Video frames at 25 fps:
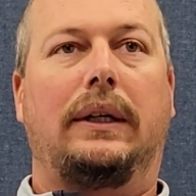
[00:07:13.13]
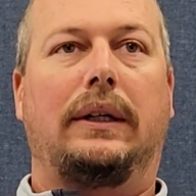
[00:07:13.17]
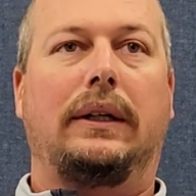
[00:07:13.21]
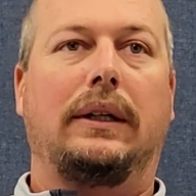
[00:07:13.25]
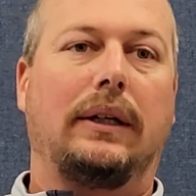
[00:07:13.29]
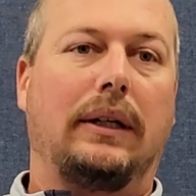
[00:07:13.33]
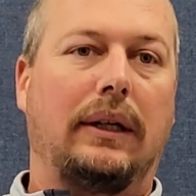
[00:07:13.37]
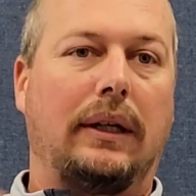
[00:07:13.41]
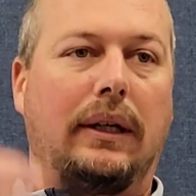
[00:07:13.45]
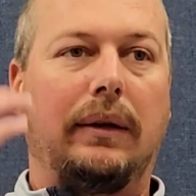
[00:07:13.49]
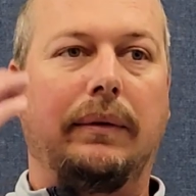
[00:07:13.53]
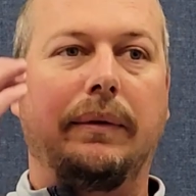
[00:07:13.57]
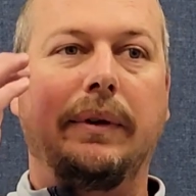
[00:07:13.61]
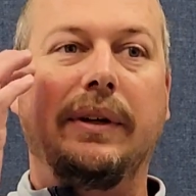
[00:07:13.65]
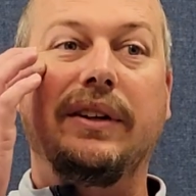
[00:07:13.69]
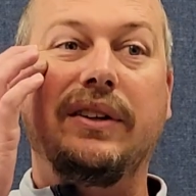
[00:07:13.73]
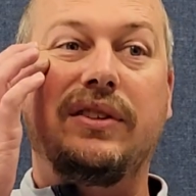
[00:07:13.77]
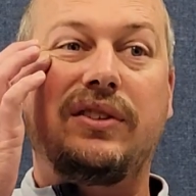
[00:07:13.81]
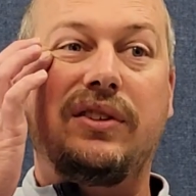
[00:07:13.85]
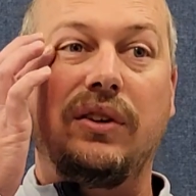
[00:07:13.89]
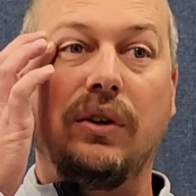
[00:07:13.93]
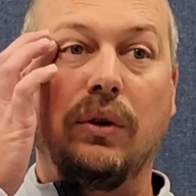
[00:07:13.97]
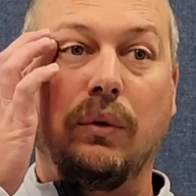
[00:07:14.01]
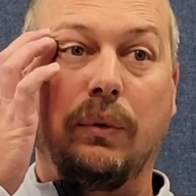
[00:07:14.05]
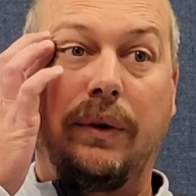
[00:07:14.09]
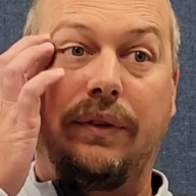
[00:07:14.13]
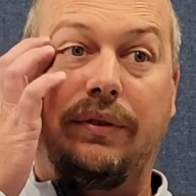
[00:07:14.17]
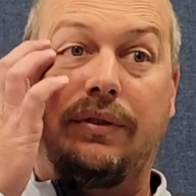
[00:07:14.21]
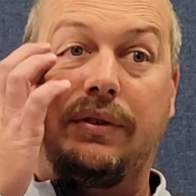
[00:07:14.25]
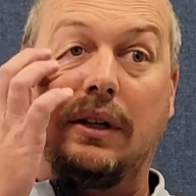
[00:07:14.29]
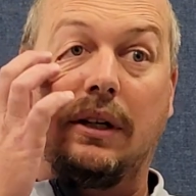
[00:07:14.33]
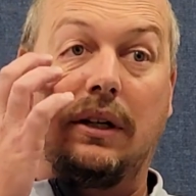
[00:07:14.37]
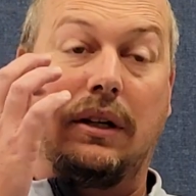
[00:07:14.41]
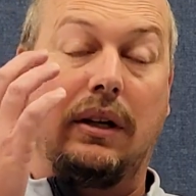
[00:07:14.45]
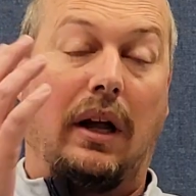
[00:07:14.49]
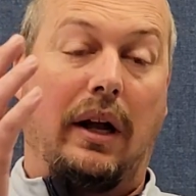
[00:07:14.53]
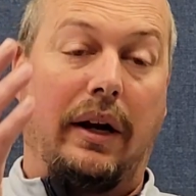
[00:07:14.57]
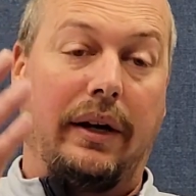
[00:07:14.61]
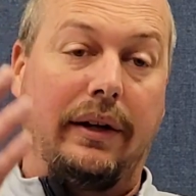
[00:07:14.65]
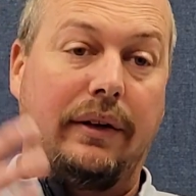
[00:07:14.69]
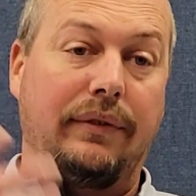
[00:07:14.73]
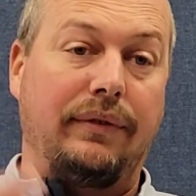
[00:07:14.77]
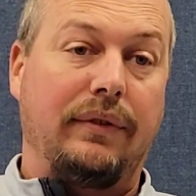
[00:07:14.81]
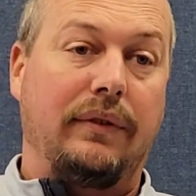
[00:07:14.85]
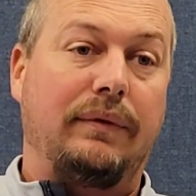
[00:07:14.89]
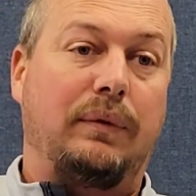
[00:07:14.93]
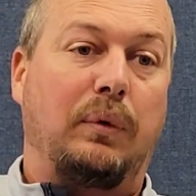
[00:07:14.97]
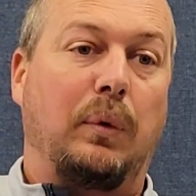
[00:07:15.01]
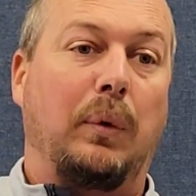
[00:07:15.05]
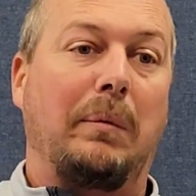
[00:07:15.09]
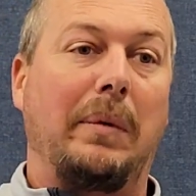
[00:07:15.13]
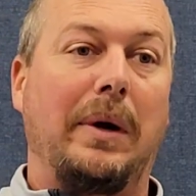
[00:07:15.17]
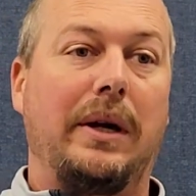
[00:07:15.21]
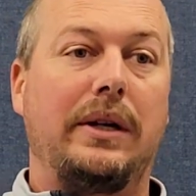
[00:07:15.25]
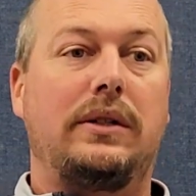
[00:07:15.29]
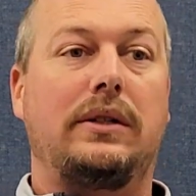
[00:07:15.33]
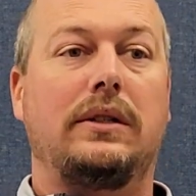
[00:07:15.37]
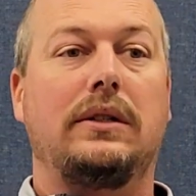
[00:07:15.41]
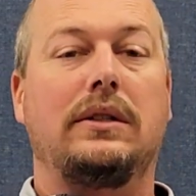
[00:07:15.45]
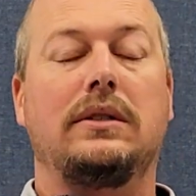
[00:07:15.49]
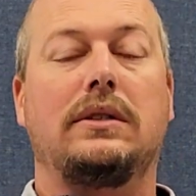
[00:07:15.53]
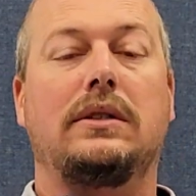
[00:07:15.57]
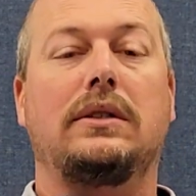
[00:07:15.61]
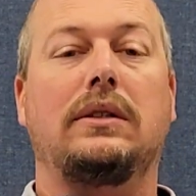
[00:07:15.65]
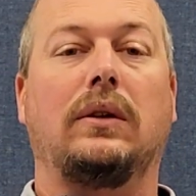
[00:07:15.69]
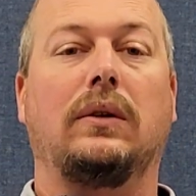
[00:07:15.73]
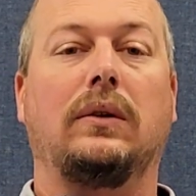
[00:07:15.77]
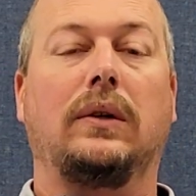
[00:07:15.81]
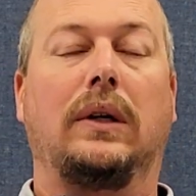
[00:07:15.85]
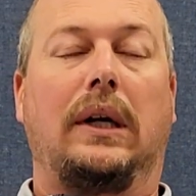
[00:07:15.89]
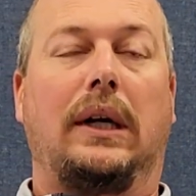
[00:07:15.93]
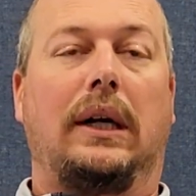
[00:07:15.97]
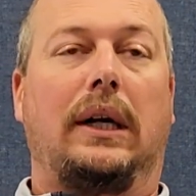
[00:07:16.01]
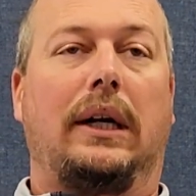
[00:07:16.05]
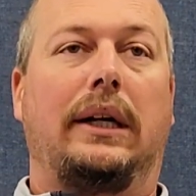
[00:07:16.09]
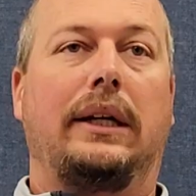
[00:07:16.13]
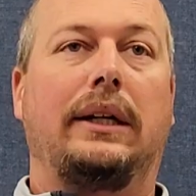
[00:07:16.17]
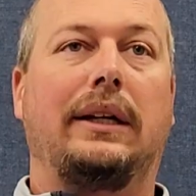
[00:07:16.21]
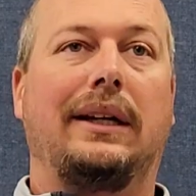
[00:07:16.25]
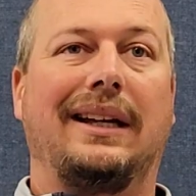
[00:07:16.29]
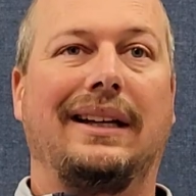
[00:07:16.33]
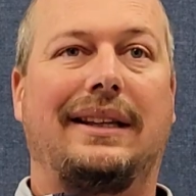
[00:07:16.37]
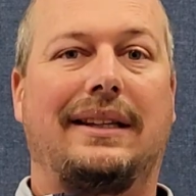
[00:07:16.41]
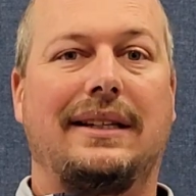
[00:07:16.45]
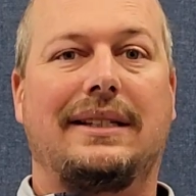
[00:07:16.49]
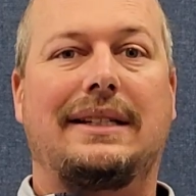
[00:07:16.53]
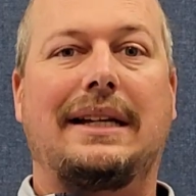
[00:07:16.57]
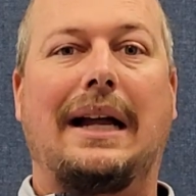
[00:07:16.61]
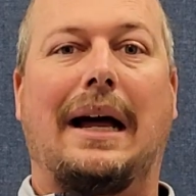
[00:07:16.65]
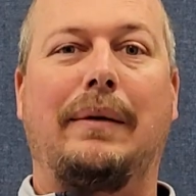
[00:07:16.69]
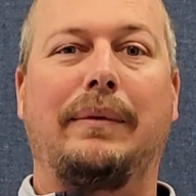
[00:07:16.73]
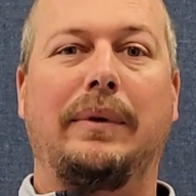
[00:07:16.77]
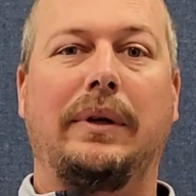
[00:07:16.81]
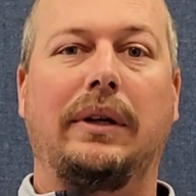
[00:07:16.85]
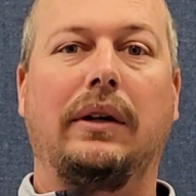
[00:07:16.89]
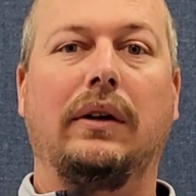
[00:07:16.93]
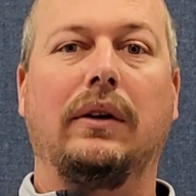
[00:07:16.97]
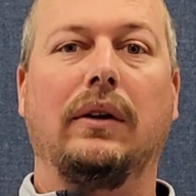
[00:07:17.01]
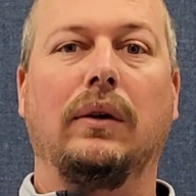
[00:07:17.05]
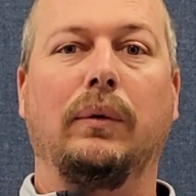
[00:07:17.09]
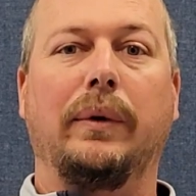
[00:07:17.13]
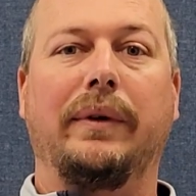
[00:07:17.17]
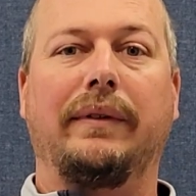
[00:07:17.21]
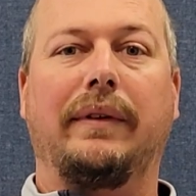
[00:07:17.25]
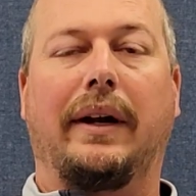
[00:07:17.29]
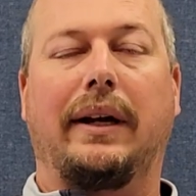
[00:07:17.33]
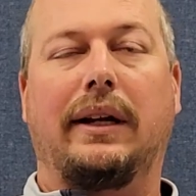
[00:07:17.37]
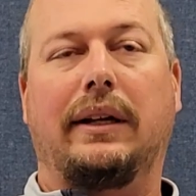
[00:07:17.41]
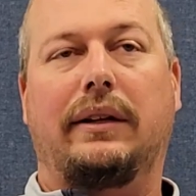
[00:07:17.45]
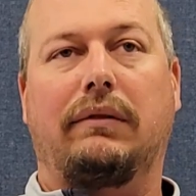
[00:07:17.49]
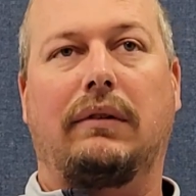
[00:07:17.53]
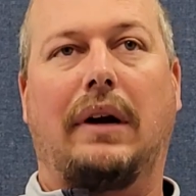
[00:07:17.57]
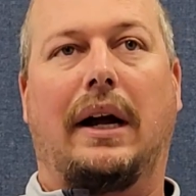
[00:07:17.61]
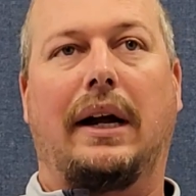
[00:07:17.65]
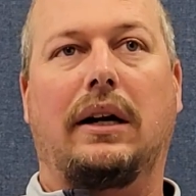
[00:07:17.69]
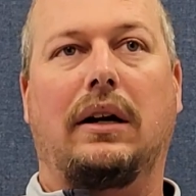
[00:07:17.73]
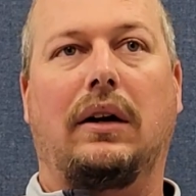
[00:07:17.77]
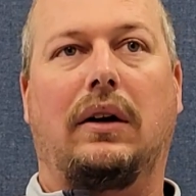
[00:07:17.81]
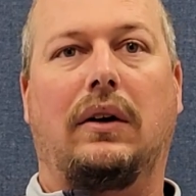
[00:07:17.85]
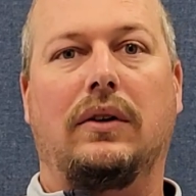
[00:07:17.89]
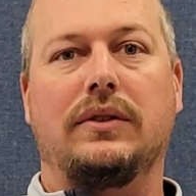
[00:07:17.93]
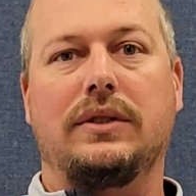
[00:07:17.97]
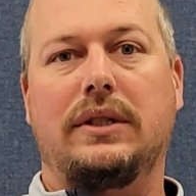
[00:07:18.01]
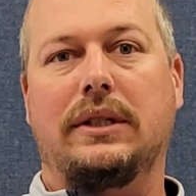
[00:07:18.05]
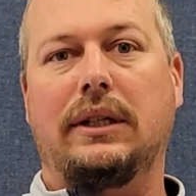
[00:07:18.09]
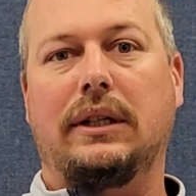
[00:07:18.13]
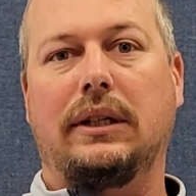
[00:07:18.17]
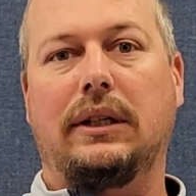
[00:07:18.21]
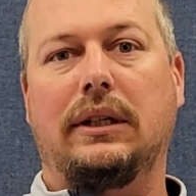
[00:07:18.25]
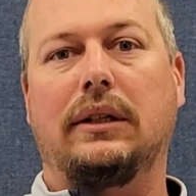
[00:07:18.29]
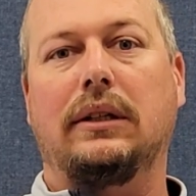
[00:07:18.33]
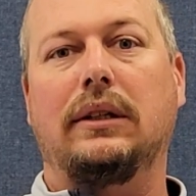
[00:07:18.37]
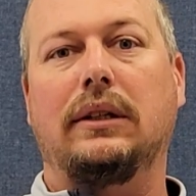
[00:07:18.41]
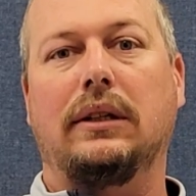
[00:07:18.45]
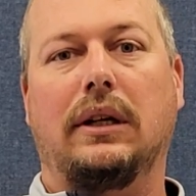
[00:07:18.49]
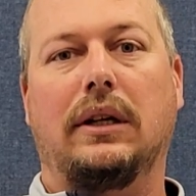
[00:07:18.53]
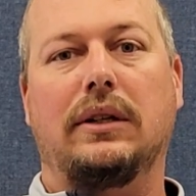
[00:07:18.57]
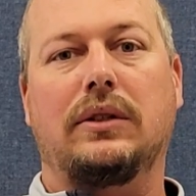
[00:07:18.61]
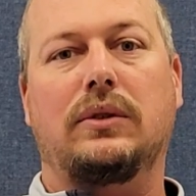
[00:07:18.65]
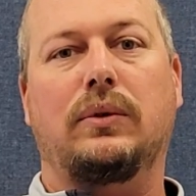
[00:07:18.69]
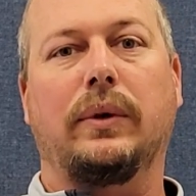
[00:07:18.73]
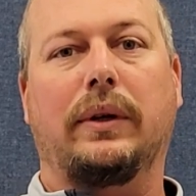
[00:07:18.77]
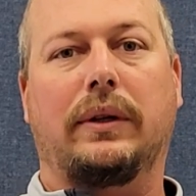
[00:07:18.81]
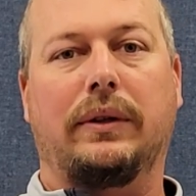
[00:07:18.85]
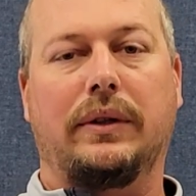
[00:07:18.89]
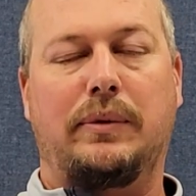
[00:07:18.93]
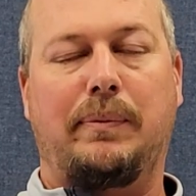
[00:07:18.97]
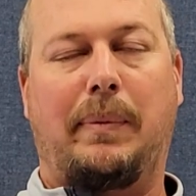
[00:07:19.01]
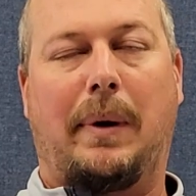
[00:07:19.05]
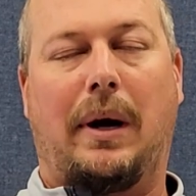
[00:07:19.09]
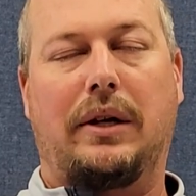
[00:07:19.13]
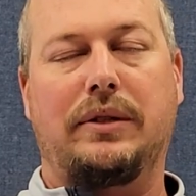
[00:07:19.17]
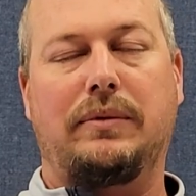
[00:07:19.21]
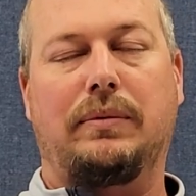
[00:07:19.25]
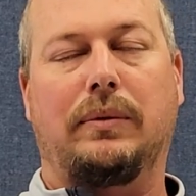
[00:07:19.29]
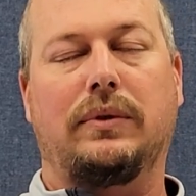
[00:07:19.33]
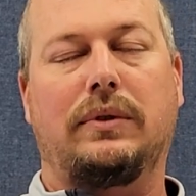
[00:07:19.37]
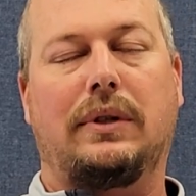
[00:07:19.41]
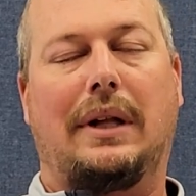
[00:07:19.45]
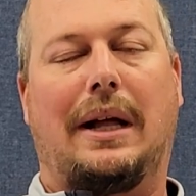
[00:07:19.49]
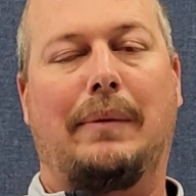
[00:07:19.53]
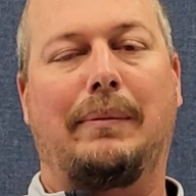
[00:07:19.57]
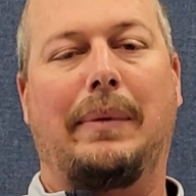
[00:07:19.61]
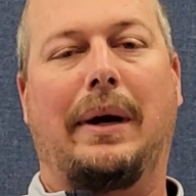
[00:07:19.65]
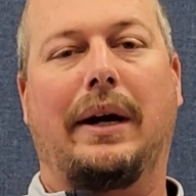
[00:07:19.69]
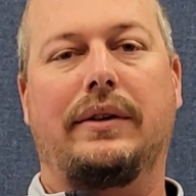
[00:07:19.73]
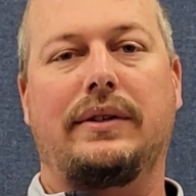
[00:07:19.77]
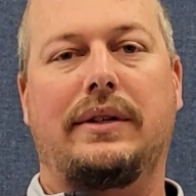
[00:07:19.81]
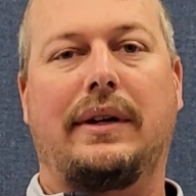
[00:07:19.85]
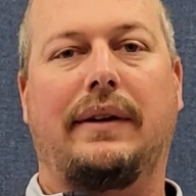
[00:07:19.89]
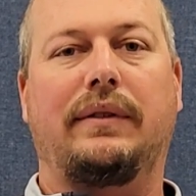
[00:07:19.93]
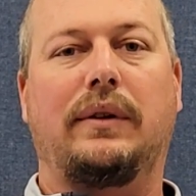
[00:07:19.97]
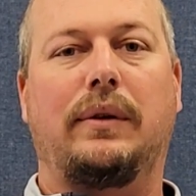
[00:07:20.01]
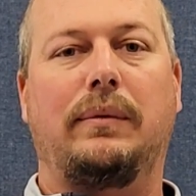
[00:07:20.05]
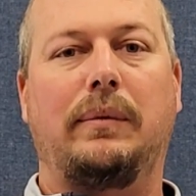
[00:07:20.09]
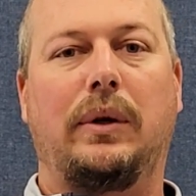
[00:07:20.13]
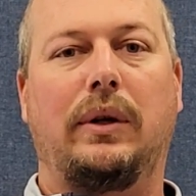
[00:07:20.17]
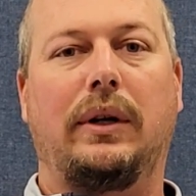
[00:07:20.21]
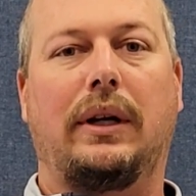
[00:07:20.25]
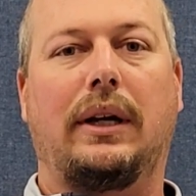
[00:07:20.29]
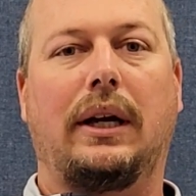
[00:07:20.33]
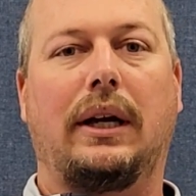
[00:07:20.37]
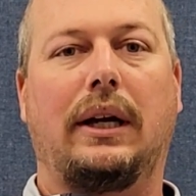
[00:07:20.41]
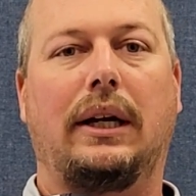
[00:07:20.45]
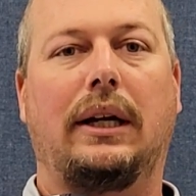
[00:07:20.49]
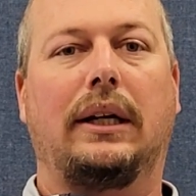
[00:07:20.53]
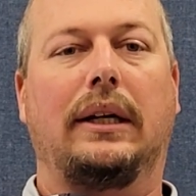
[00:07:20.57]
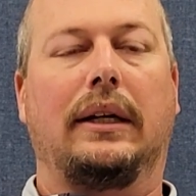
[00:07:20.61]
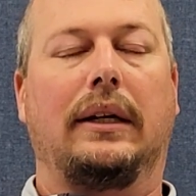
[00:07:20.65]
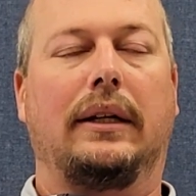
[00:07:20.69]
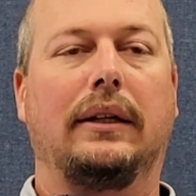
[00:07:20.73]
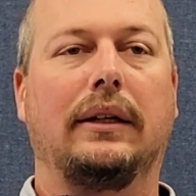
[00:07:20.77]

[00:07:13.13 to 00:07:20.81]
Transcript: And this year we've seen a lot of different formations. So you get this time of year, we've got to get the right calls in as quickly as possible. As linebackers have to communicate.